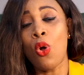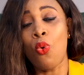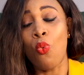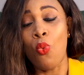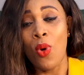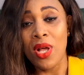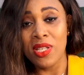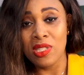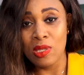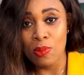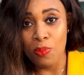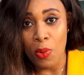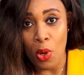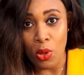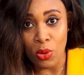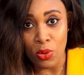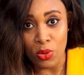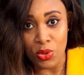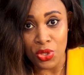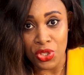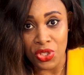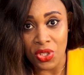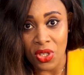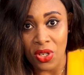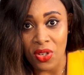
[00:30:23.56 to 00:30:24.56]
waste
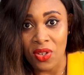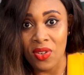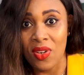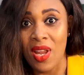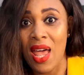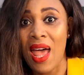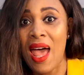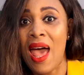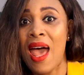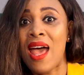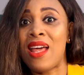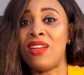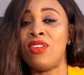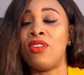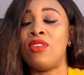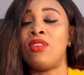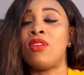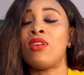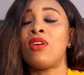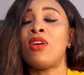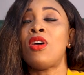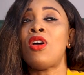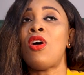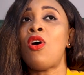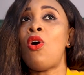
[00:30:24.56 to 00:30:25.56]
pollution, and
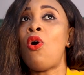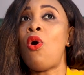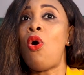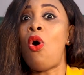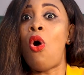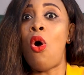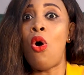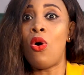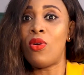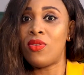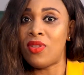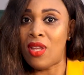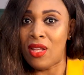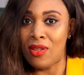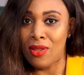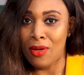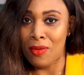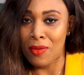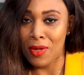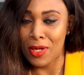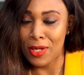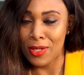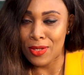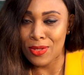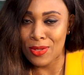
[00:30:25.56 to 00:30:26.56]
all that
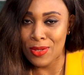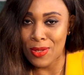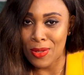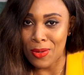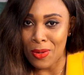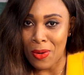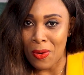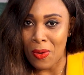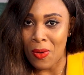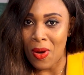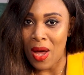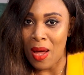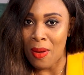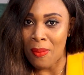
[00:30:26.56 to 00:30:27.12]
there is to know